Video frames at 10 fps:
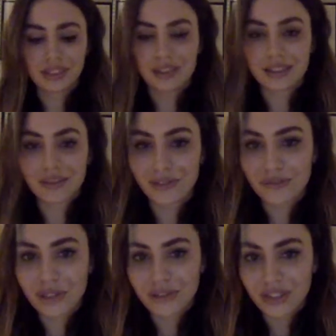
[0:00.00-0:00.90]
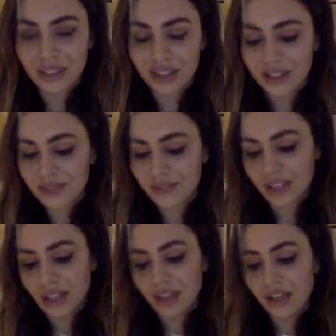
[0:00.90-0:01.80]
It's going to be really fun, guys.
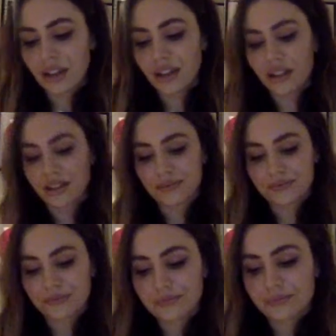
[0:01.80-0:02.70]
Um,